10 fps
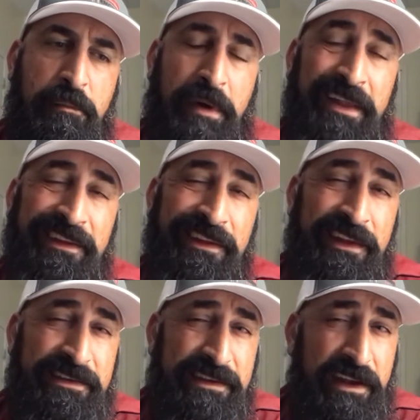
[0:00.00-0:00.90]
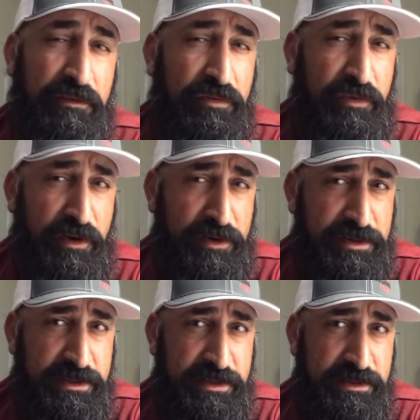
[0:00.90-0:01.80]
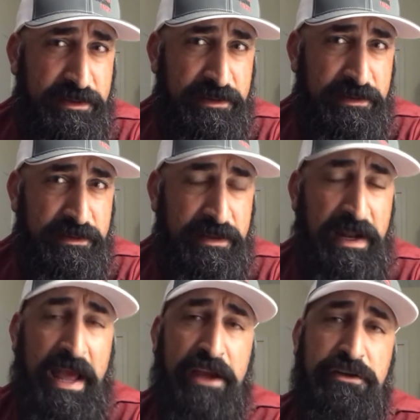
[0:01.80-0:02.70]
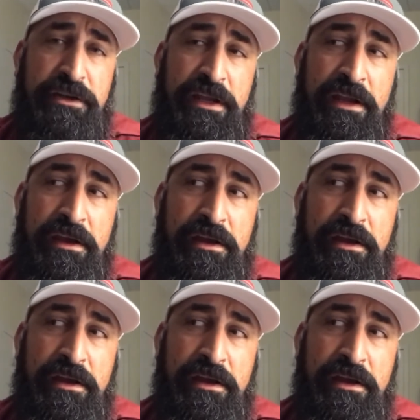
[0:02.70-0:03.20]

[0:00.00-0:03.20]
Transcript: by listening first and actually